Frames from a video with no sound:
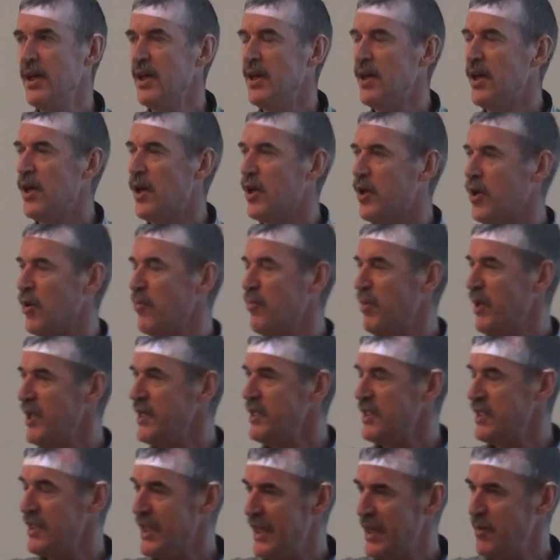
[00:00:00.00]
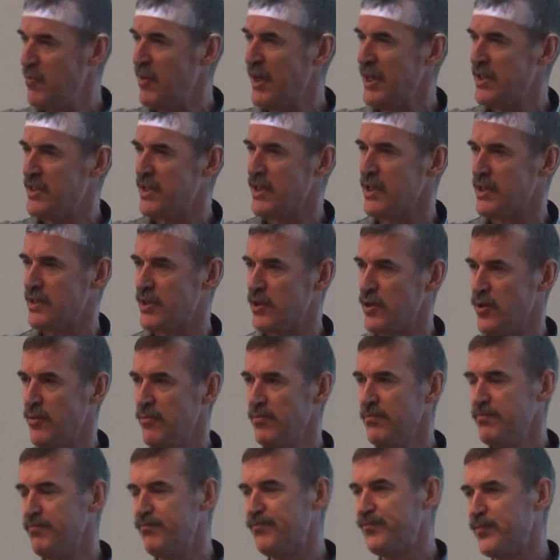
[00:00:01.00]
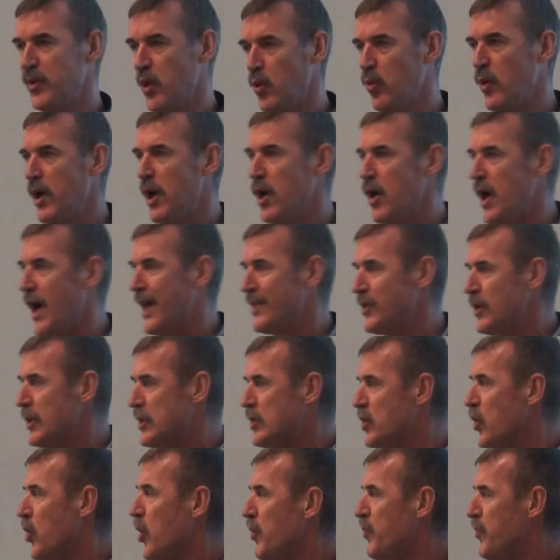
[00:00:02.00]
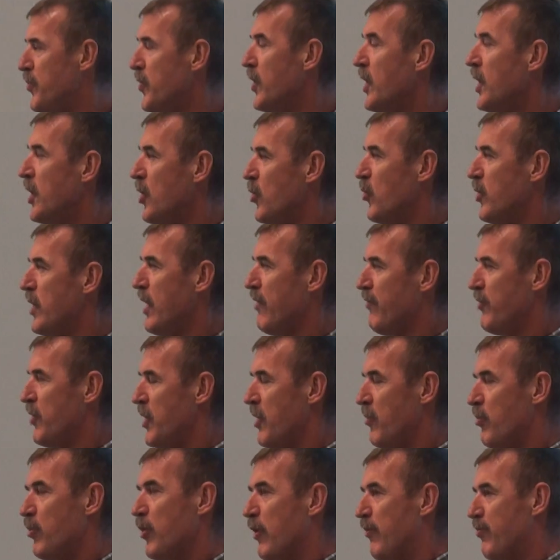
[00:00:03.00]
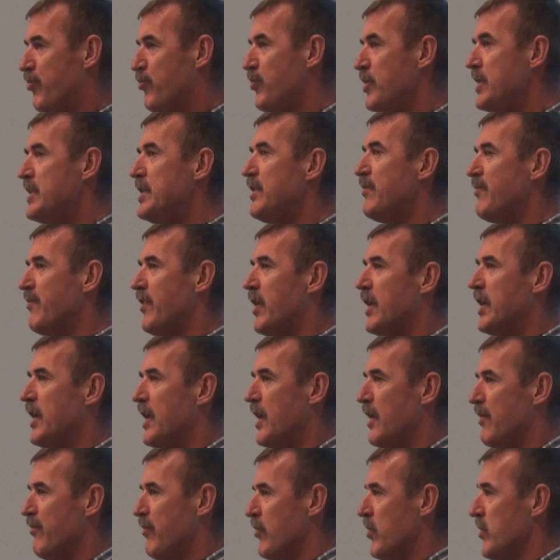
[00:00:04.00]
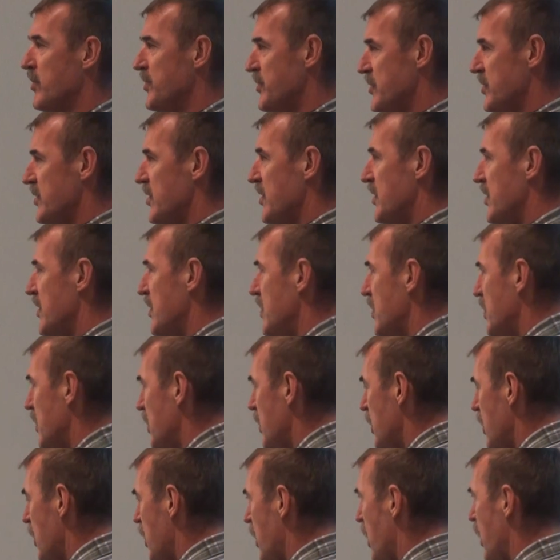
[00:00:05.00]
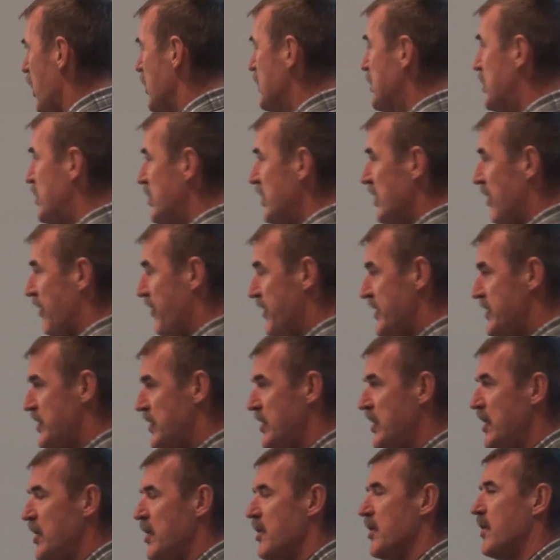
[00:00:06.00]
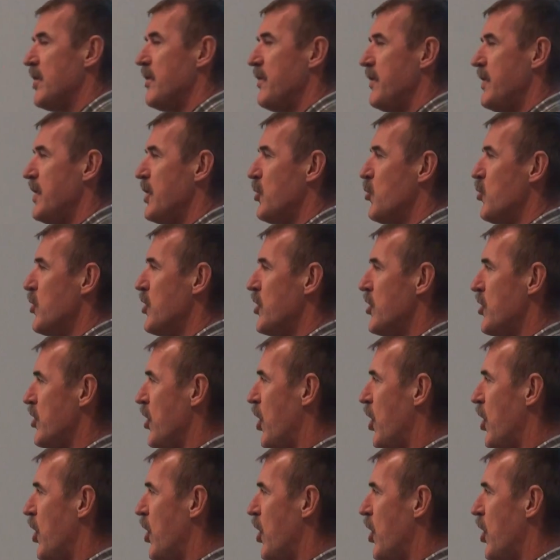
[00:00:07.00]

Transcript: a complete naming system, where at the top we have a number of predefined levels. Until this year, there were